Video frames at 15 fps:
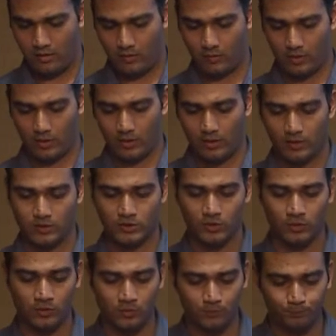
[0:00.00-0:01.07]
Okay,
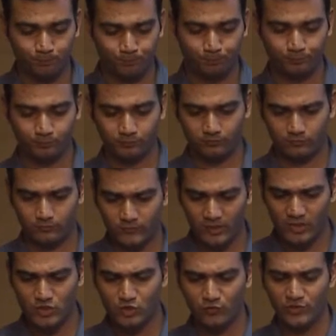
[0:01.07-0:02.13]
so
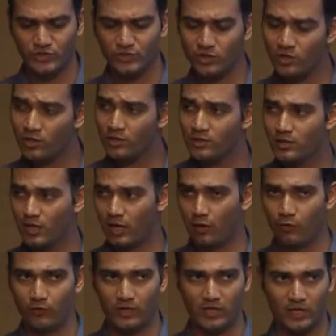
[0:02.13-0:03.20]
we saw
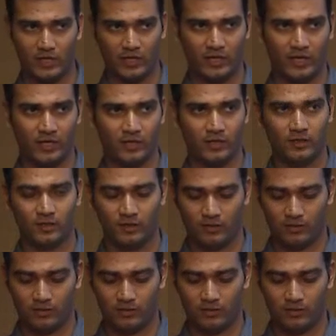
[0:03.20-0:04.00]
how we create